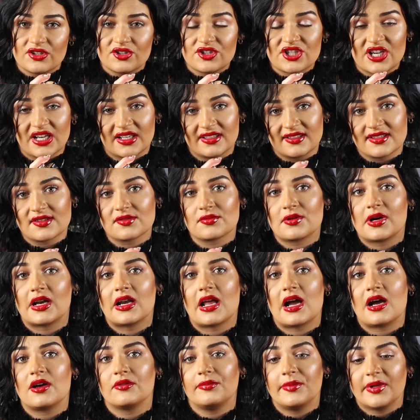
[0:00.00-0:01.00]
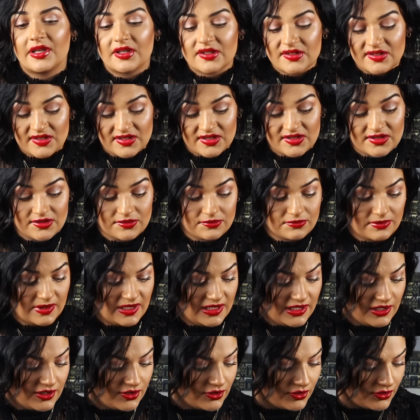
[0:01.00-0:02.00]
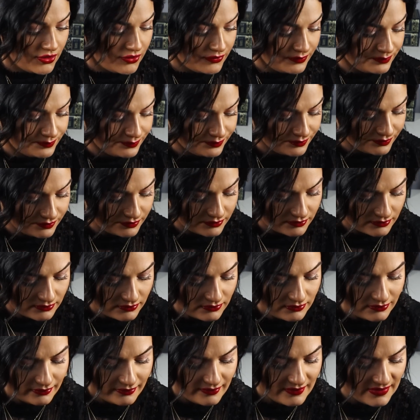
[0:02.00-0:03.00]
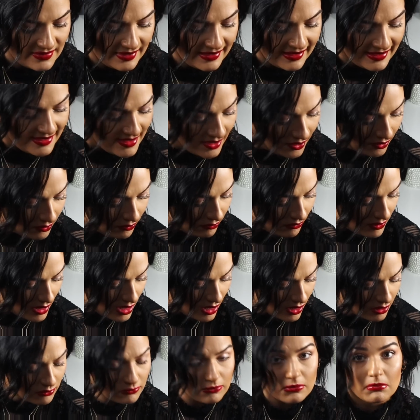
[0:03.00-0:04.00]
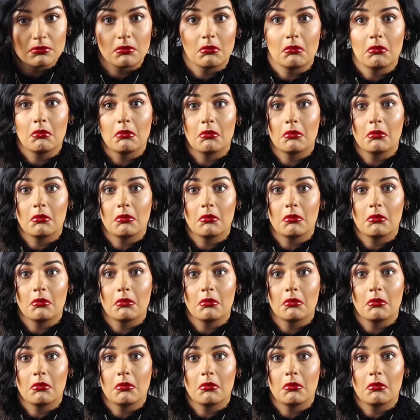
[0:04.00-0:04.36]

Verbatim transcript: Check this one out, because this is really good. Whoa!